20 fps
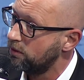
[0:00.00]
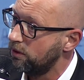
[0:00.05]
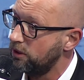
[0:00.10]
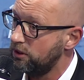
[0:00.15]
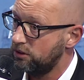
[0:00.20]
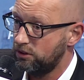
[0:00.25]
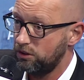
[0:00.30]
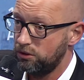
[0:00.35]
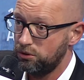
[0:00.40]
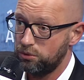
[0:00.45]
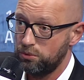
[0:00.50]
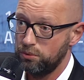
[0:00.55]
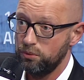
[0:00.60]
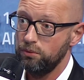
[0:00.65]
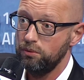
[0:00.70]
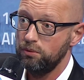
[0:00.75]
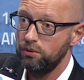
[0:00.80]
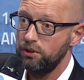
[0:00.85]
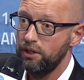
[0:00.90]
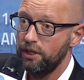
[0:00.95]
Is it
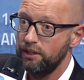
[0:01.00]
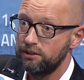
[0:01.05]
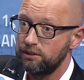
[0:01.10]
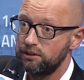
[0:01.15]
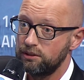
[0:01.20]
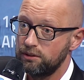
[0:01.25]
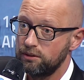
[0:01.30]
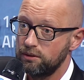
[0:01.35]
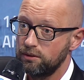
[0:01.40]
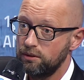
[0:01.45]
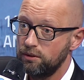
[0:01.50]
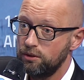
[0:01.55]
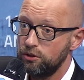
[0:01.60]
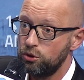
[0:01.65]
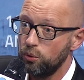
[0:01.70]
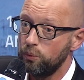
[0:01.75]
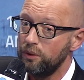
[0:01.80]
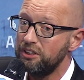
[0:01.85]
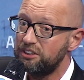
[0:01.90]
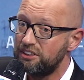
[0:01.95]
true? Yes.
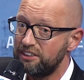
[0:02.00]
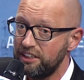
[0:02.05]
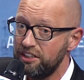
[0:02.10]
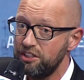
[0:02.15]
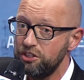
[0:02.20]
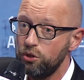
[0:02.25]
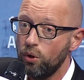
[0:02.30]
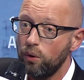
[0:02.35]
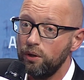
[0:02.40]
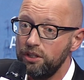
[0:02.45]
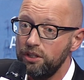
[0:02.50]
So it's in your